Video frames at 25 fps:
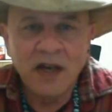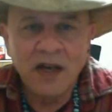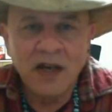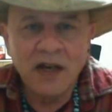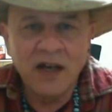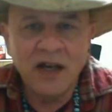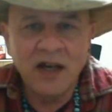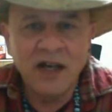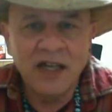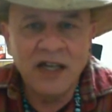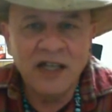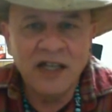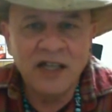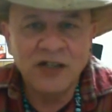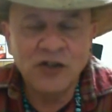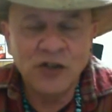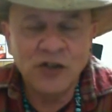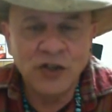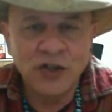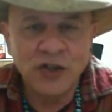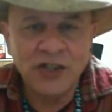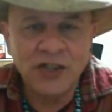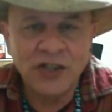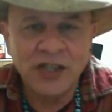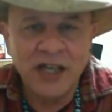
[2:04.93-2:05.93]
Uh, it
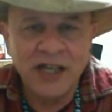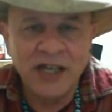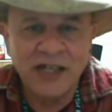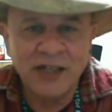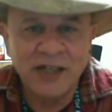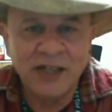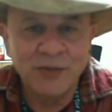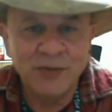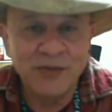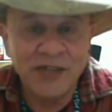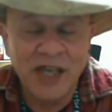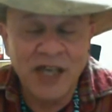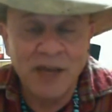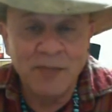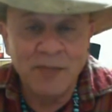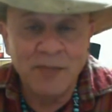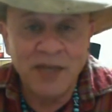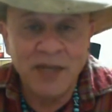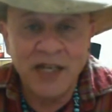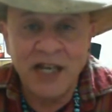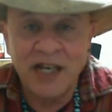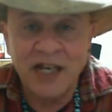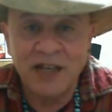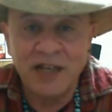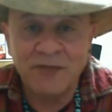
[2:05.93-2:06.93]
looked like it was
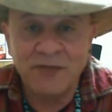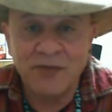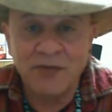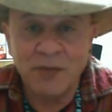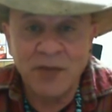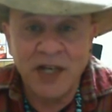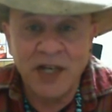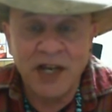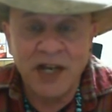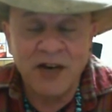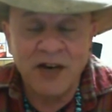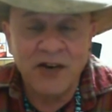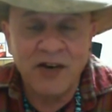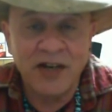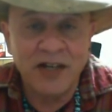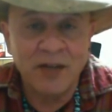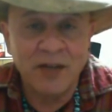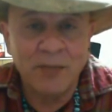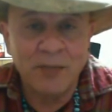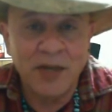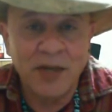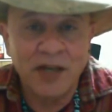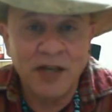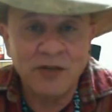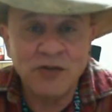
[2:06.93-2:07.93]
emanating from an area
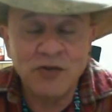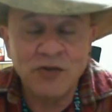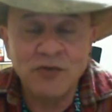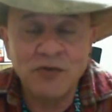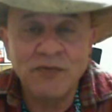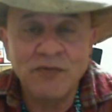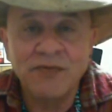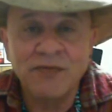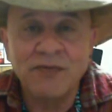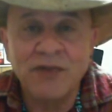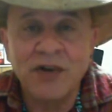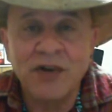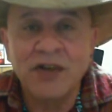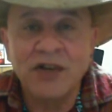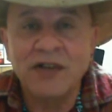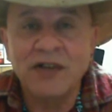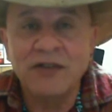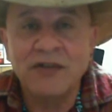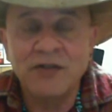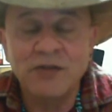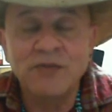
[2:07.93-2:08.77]
about two, front,